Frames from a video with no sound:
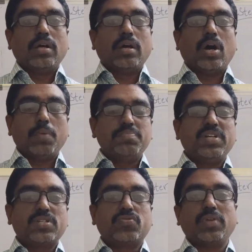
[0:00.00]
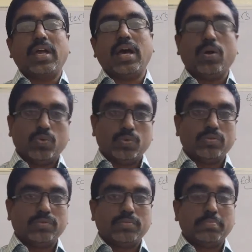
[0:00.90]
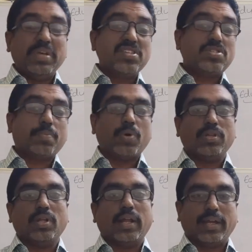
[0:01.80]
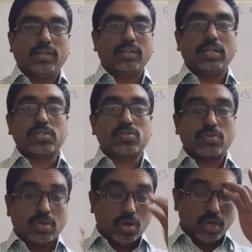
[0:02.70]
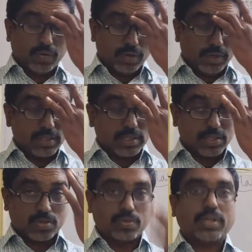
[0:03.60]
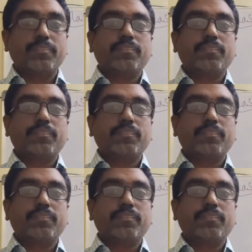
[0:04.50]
objects we have based upon the light. That's all we will discuss today.